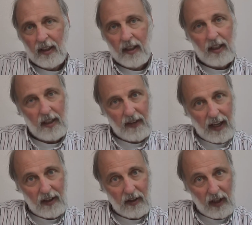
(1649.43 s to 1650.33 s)
And in
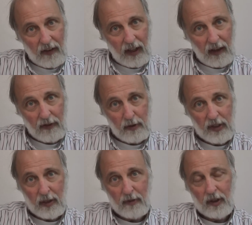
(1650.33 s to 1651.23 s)
that area, they have to be
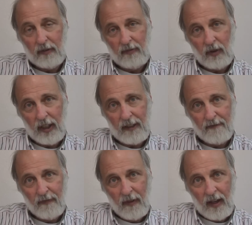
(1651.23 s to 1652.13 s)
similar, right?
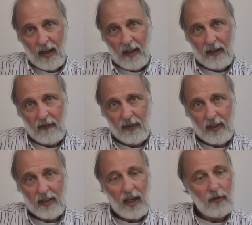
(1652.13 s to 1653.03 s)
They have to
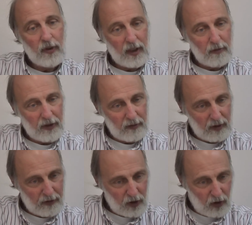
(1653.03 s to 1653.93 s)
decide we're going to bring them
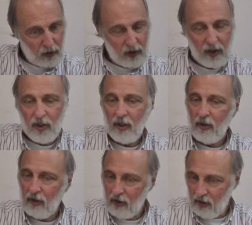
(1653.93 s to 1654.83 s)
up in your religion
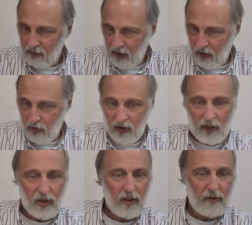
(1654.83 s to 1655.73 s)
or our
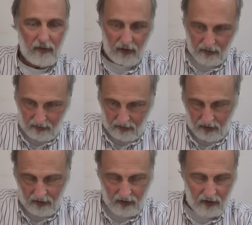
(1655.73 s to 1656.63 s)
religion,
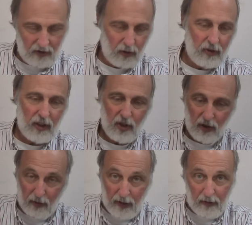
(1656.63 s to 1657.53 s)
your religion,
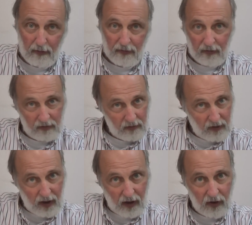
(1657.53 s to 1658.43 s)
or maybe,
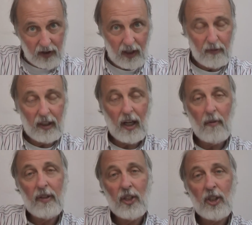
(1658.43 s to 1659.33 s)
it's going to be a
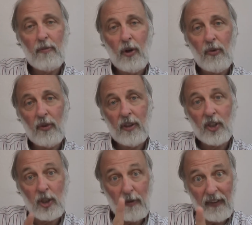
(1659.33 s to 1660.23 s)
combination of both
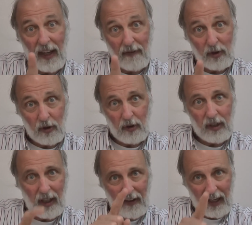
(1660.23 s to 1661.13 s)
religions, but they have to agree
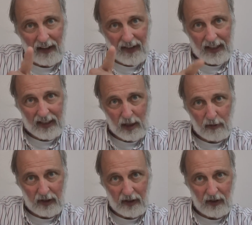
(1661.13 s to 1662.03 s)
on that, and that's
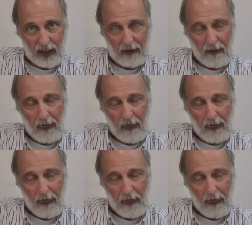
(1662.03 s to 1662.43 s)
similarity.